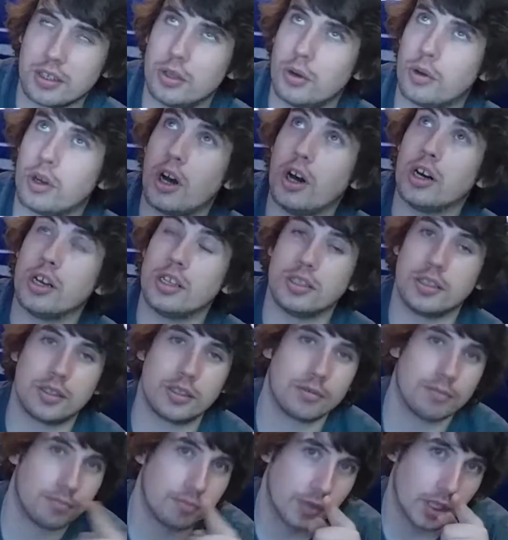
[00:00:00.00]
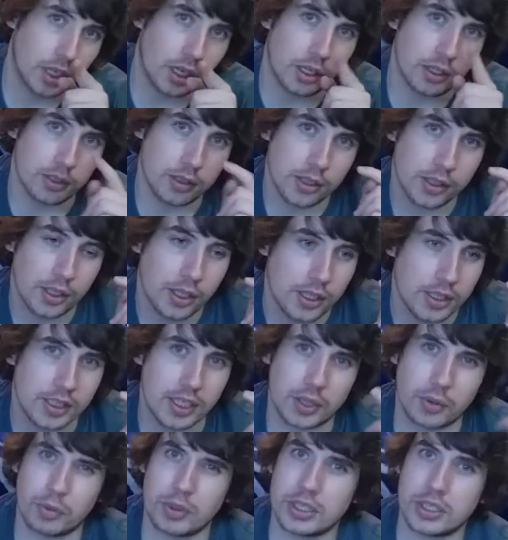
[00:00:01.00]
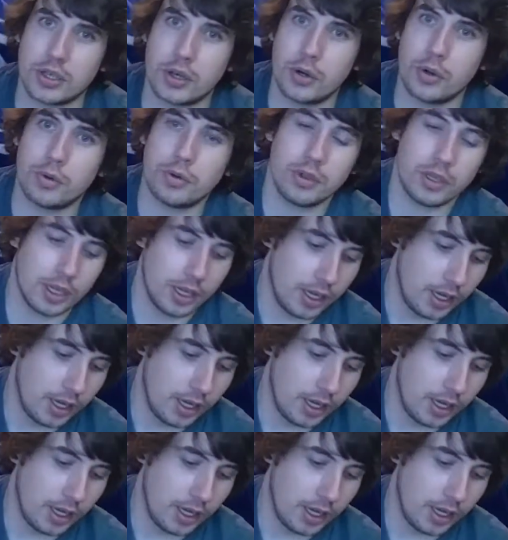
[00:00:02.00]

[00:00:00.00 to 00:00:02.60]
No, Cons. It's like rent to own.